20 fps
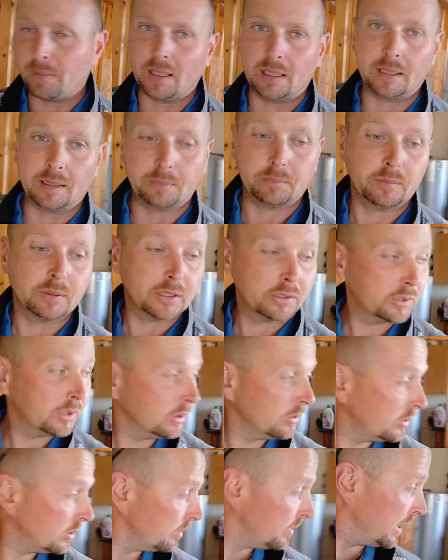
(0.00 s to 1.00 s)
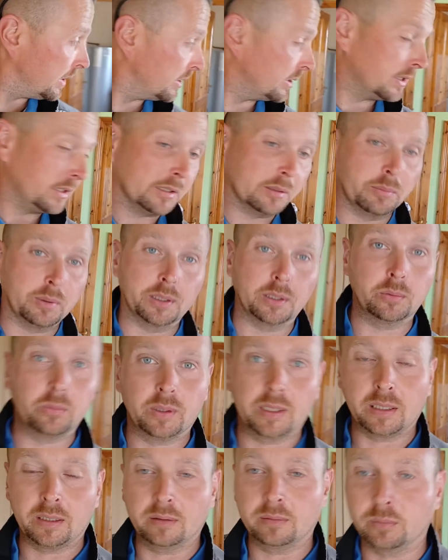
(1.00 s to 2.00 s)
and excuse the mess in here, by the
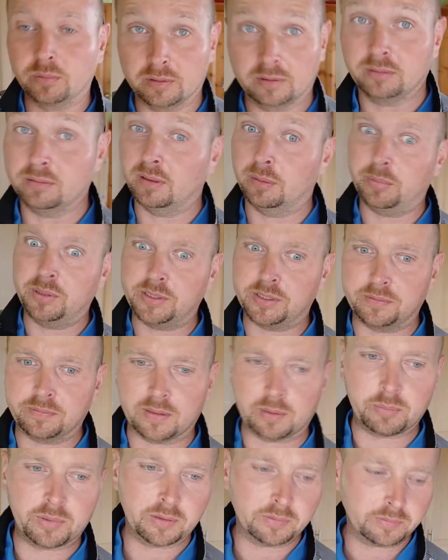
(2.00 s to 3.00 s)
way, we're a busy family